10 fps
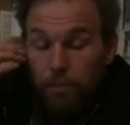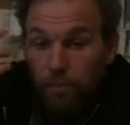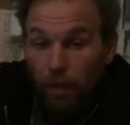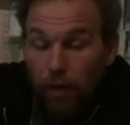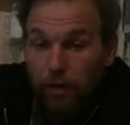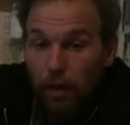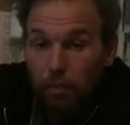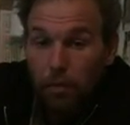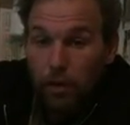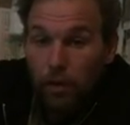fucked
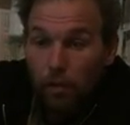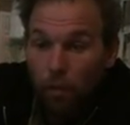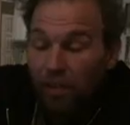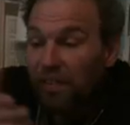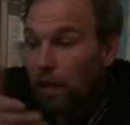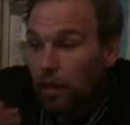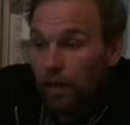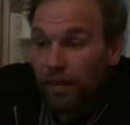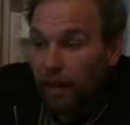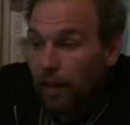up within
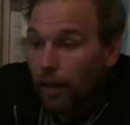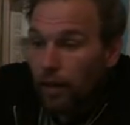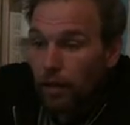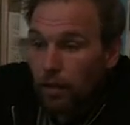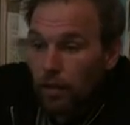a day,